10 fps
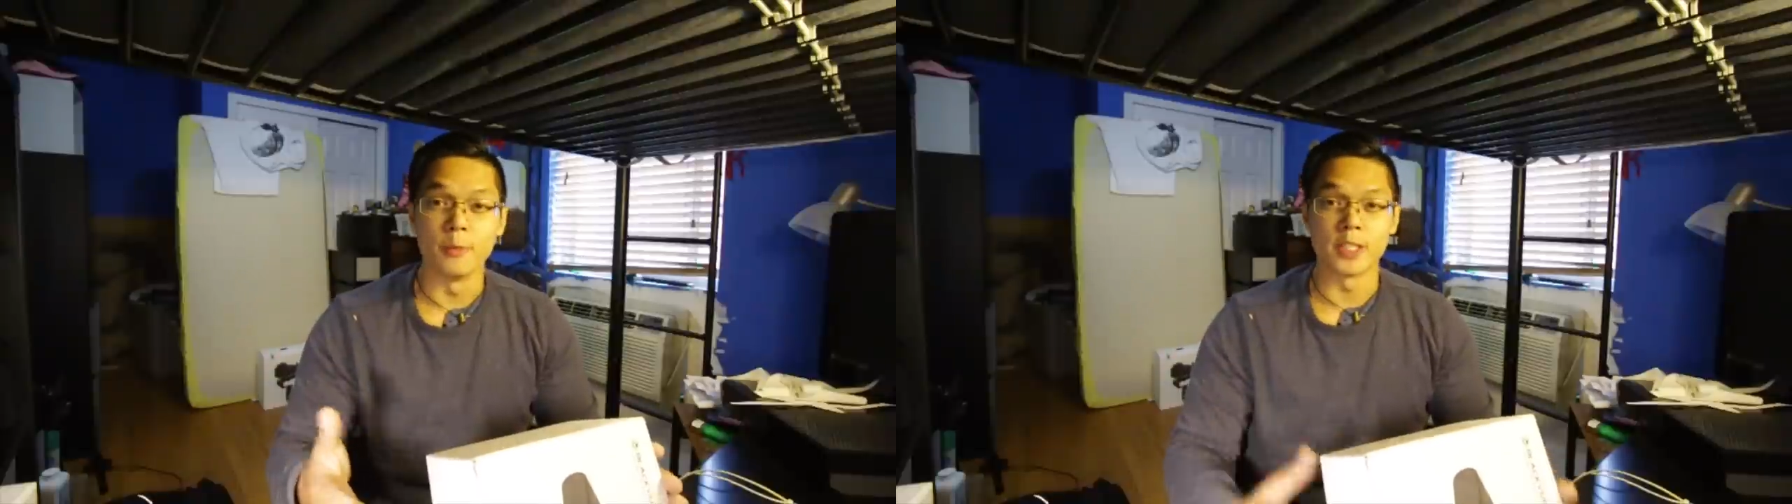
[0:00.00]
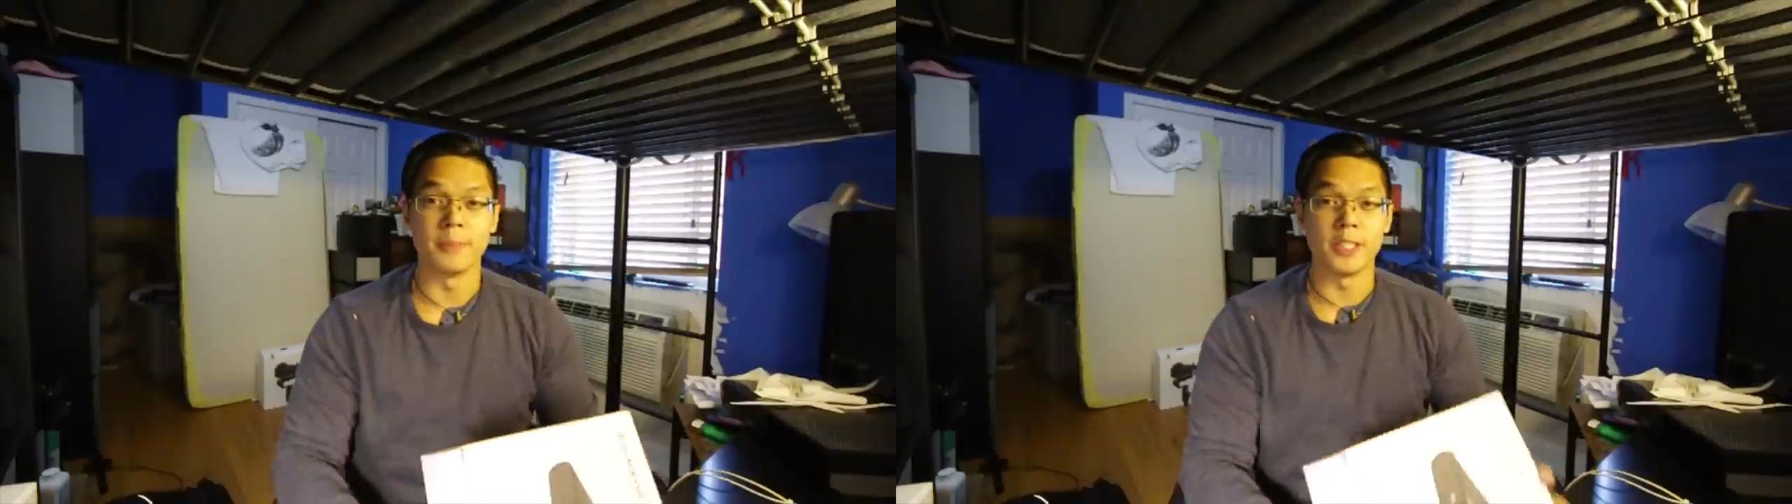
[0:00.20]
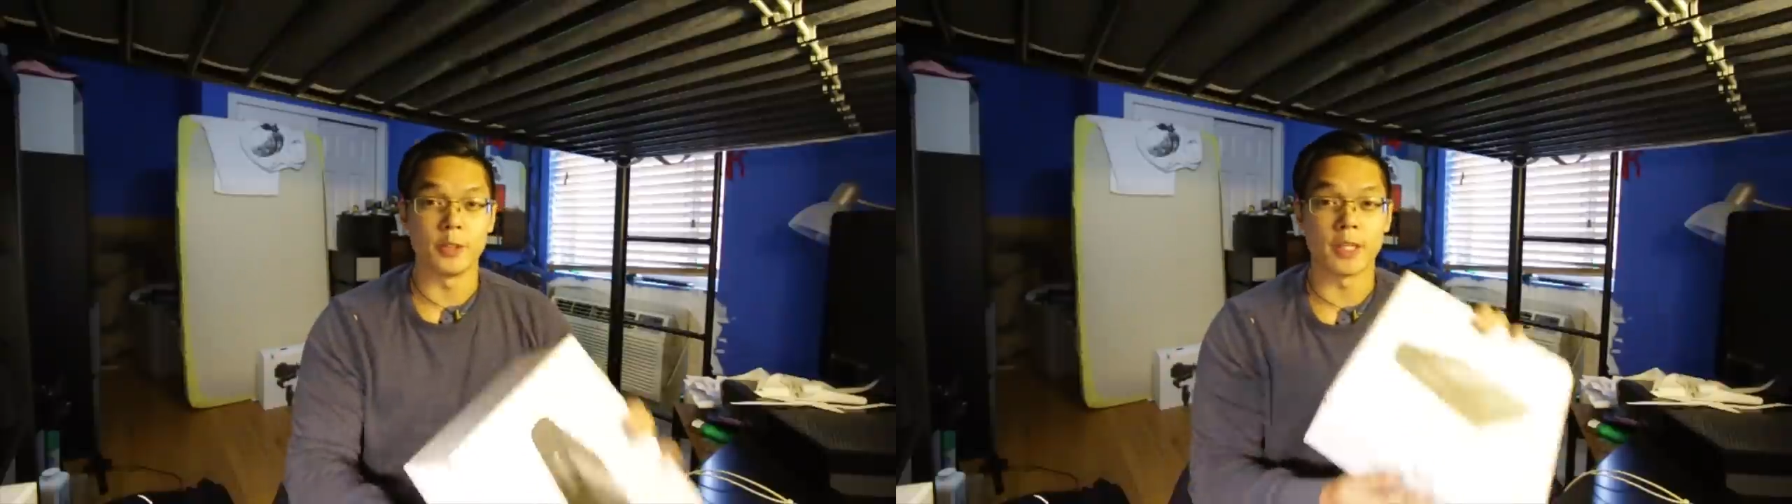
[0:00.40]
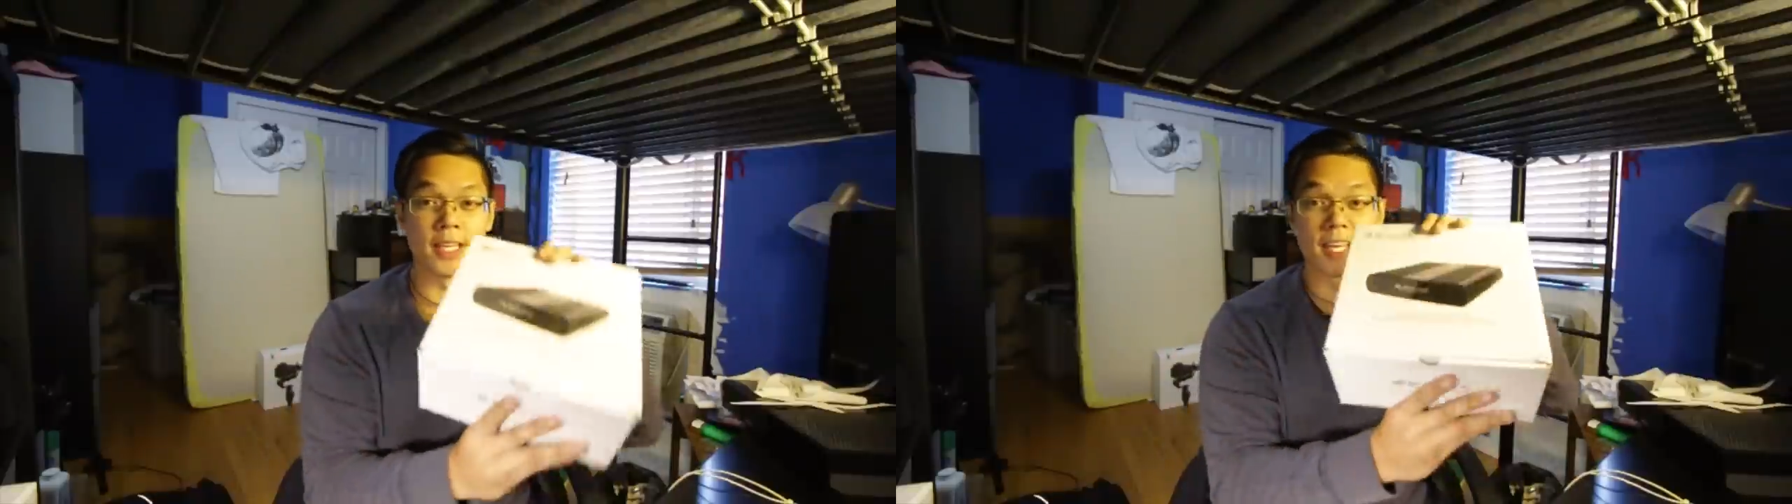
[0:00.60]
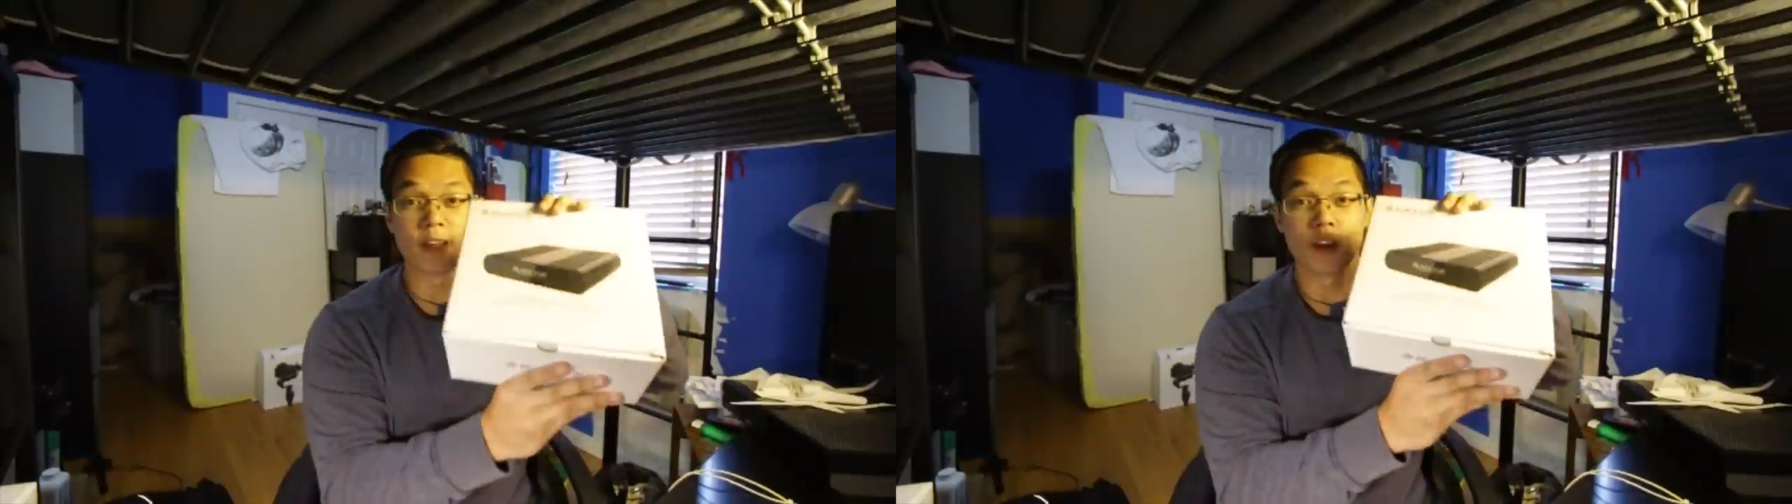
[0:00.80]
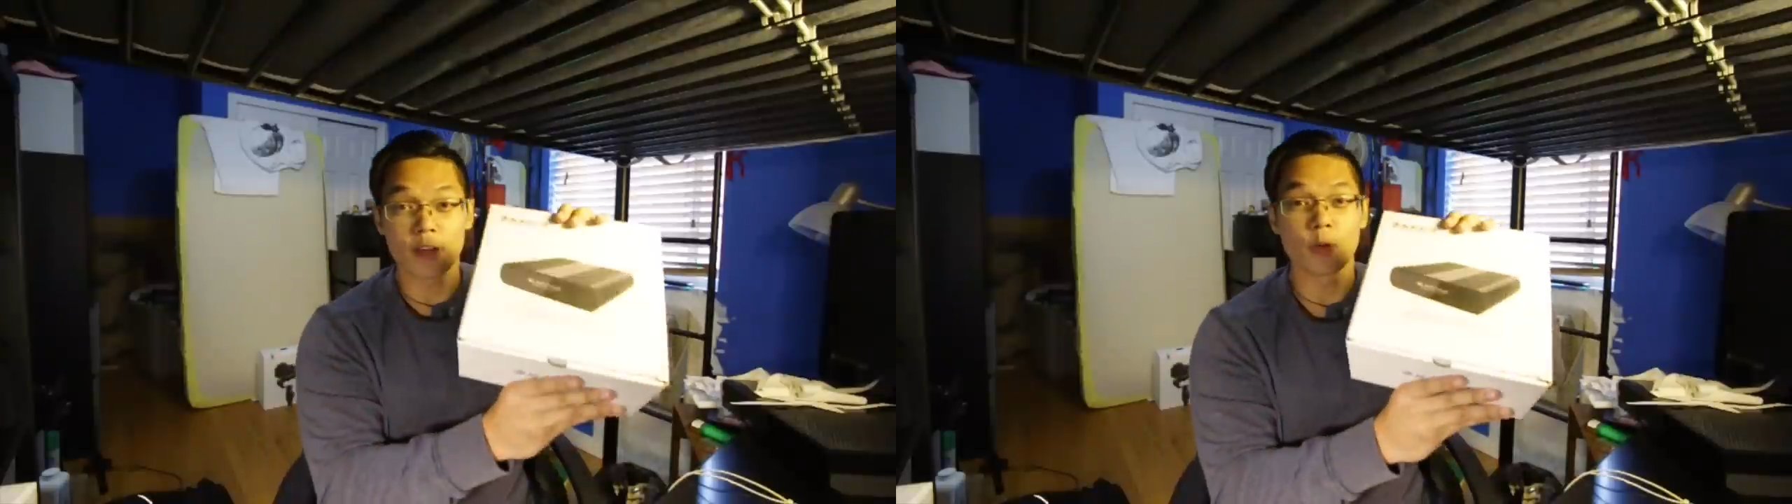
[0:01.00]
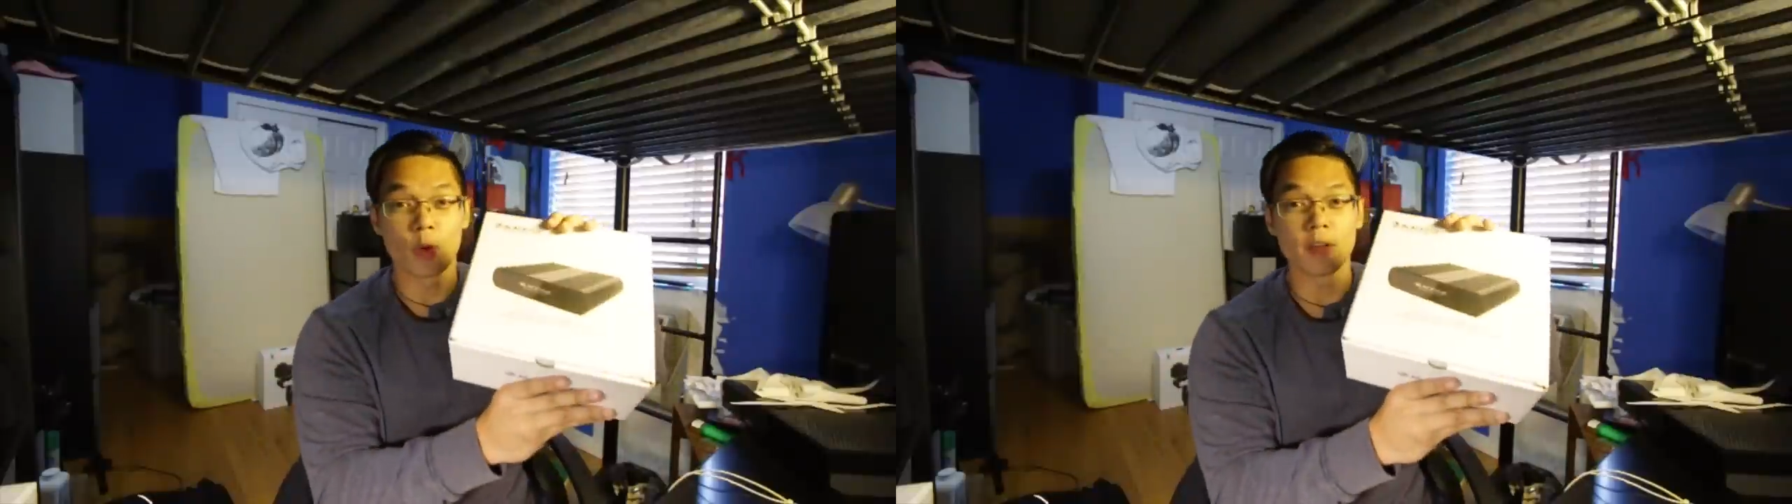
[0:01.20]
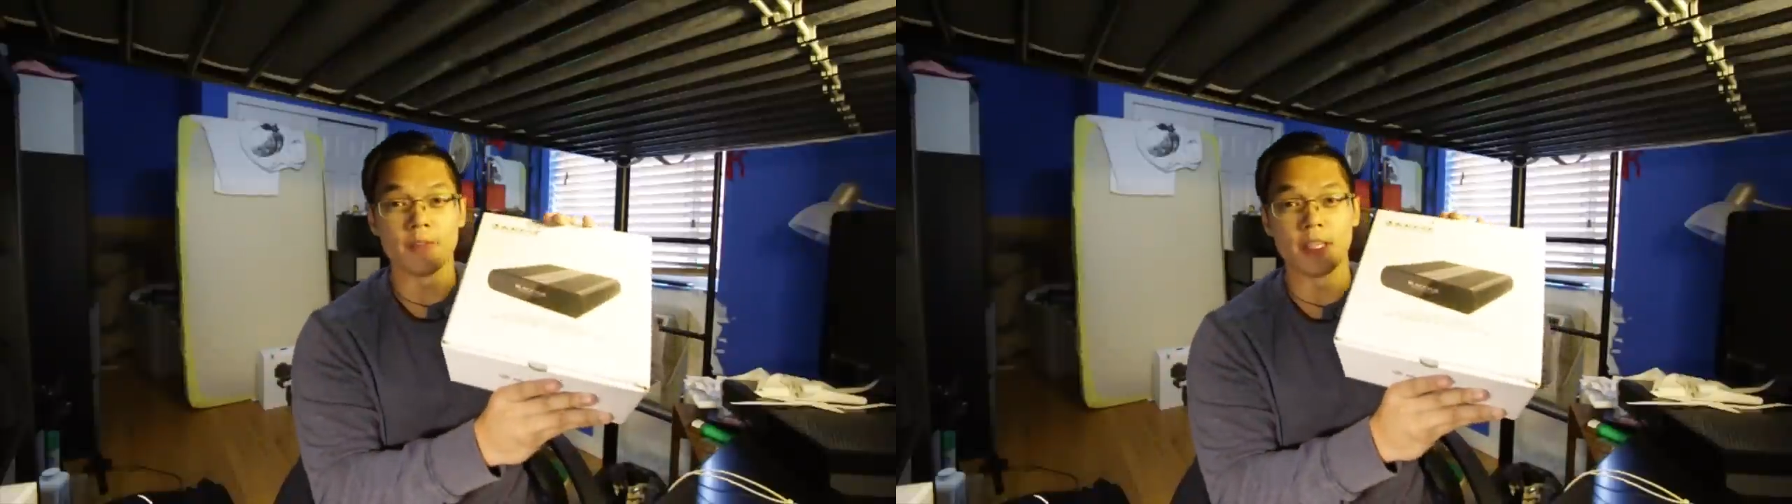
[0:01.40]
which means you can get another
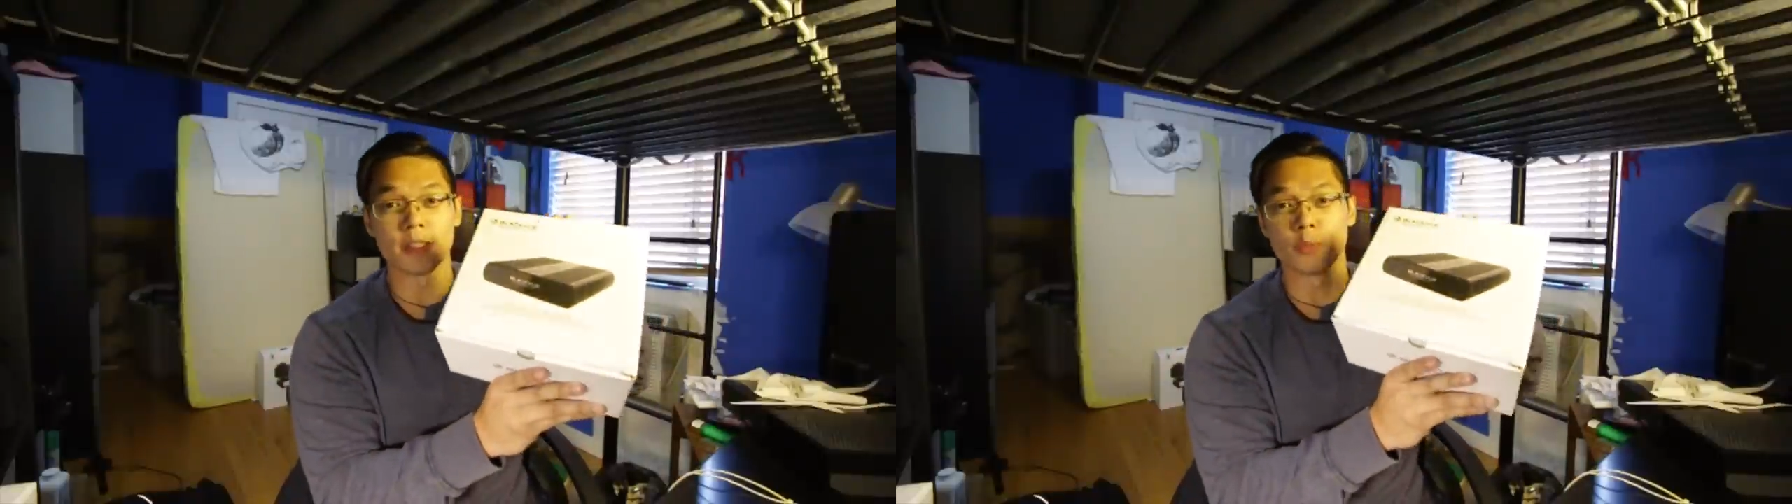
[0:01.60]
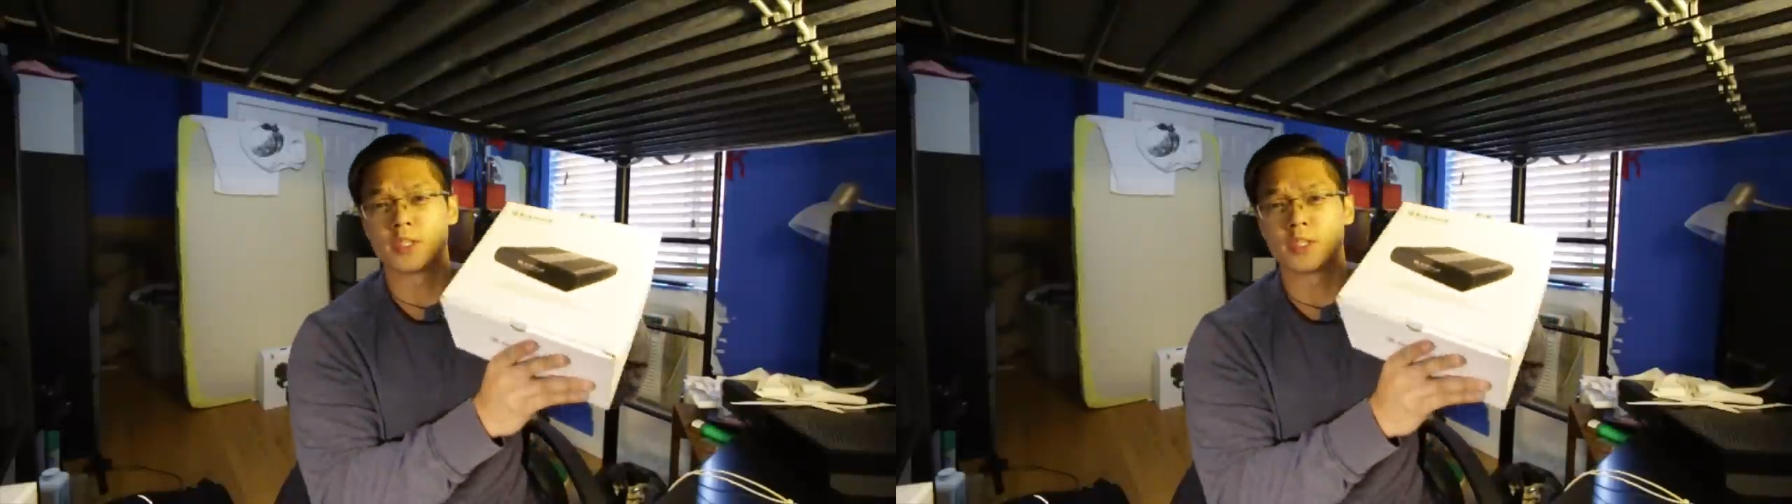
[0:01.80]
one of these,